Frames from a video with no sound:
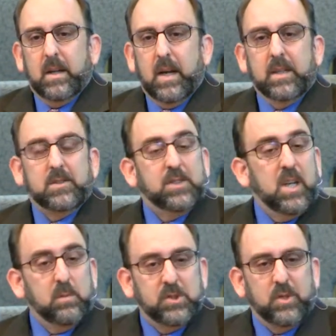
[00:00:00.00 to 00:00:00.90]
And it
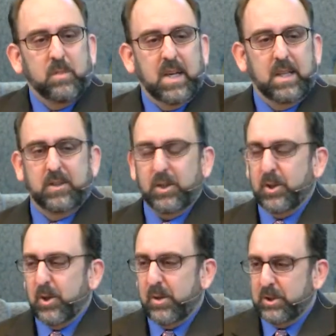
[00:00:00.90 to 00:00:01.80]
seems to me that the
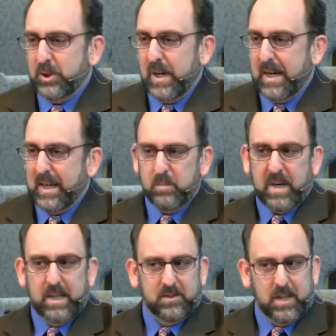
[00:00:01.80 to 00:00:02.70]
Lord was trying to get
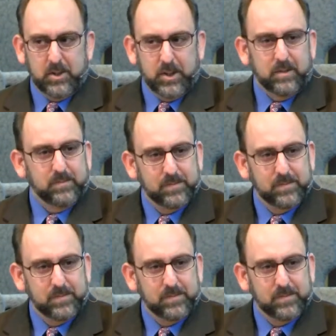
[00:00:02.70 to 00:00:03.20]
my attention.